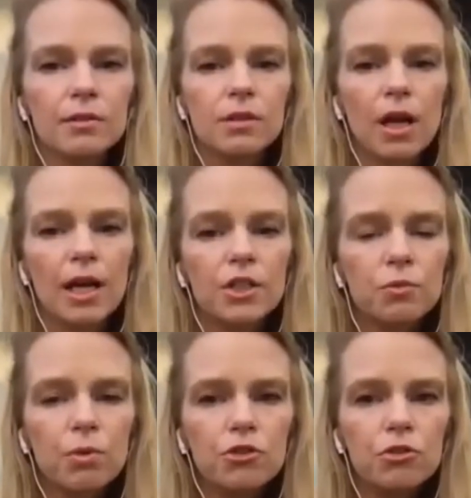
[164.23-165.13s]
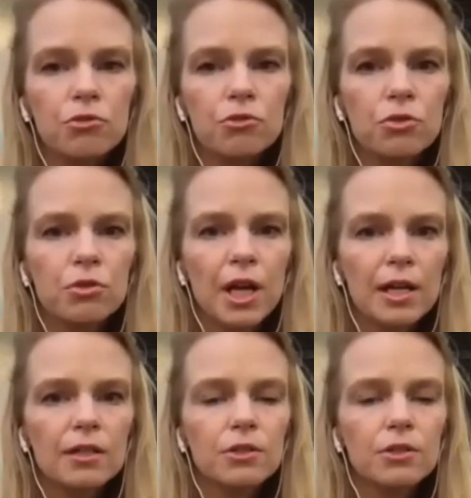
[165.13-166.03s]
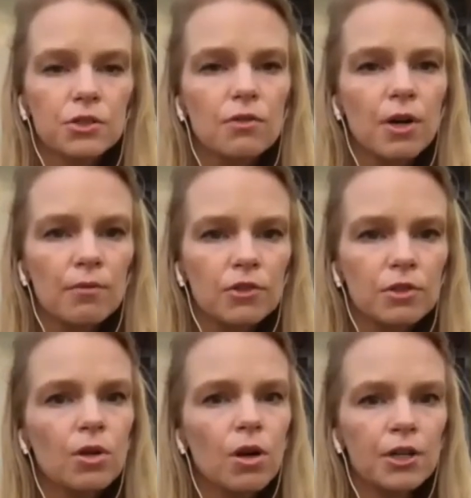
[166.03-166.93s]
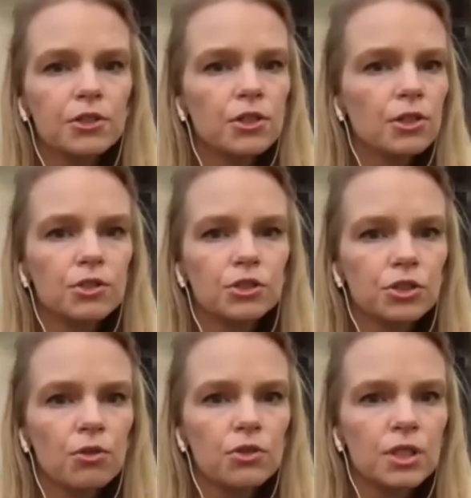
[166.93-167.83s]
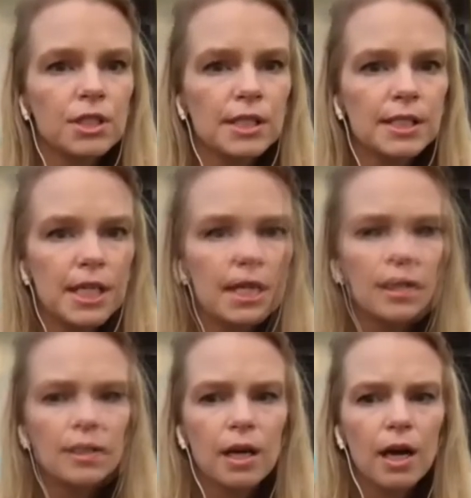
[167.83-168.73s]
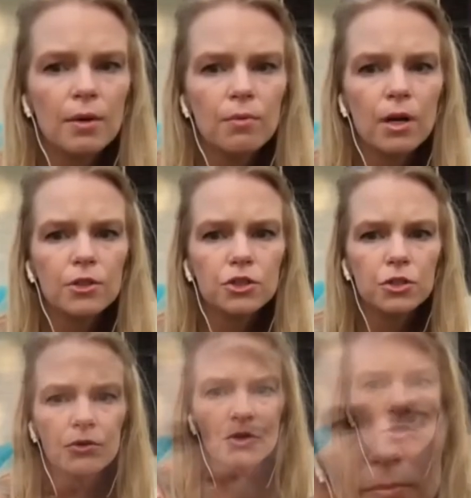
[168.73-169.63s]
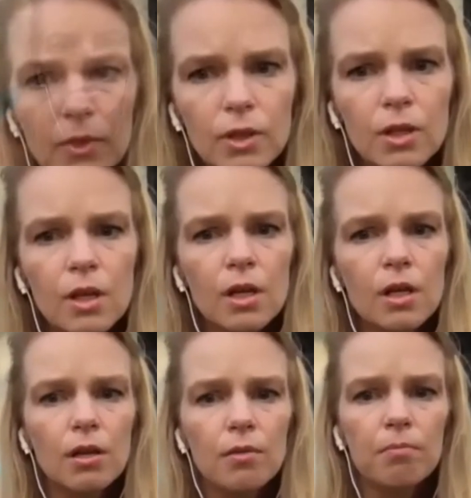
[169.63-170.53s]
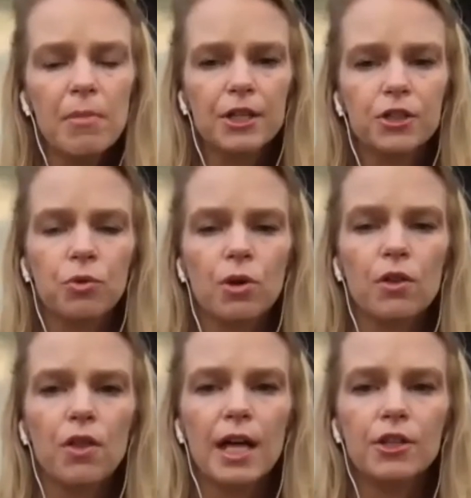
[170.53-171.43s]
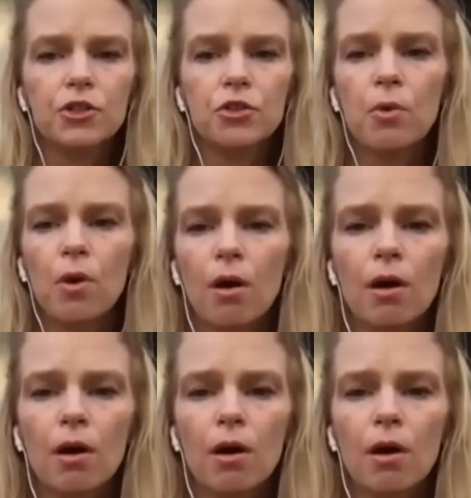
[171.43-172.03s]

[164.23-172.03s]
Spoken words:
I just want you to get yourself comfortable on your chosen seat, and I want you to make sure that you are